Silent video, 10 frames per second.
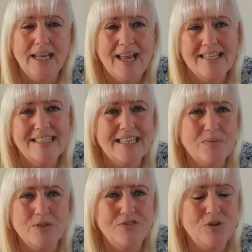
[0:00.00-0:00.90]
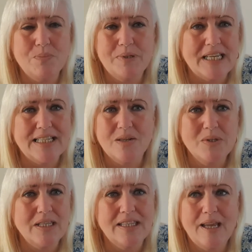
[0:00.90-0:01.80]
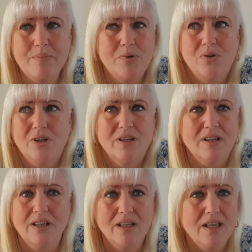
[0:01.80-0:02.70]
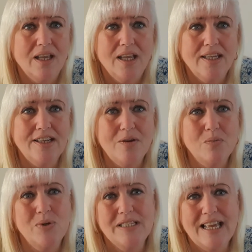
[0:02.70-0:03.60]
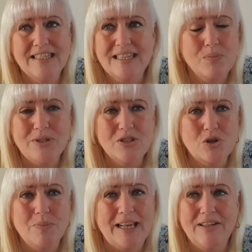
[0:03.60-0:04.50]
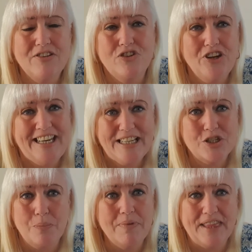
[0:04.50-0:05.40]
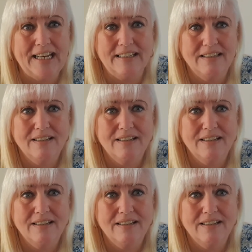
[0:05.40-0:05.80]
as I said, there was a few potatoes in there, but you know, winter, as I said, winter's coming out, you've got to eat something.